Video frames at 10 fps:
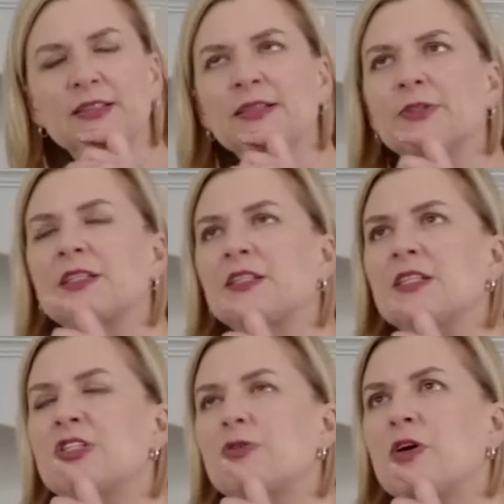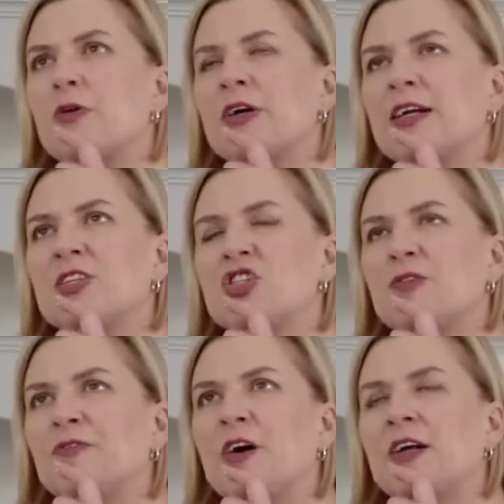I was going to do coconut
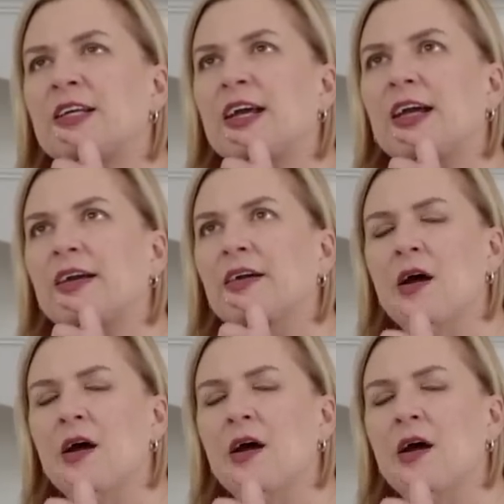chiffon cake.